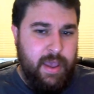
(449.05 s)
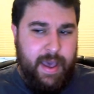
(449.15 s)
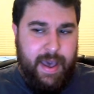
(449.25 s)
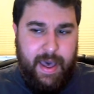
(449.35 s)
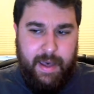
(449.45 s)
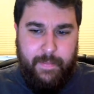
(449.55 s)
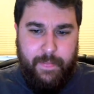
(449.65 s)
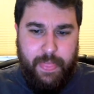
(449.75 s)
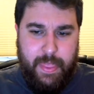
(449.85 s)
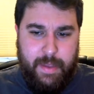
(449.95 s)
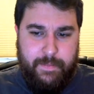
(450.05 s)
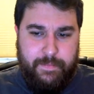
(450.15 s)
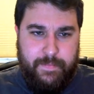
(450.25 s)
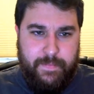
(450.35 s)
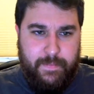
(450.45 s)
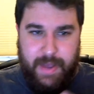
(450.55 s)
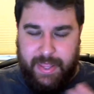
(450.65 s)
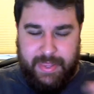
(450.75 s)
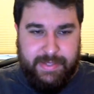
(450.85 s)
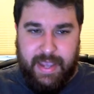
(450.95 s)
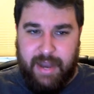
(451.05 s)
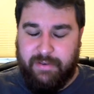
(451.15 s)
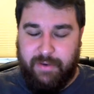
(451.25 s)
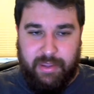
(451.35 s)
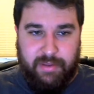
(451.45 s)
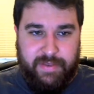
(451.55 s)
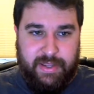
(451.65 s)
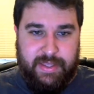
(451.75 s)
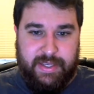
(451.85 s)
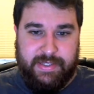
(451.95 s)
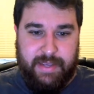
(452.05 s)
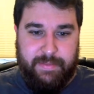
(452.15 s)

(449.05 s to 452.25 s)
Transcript: But that's kind of irrelevant in this.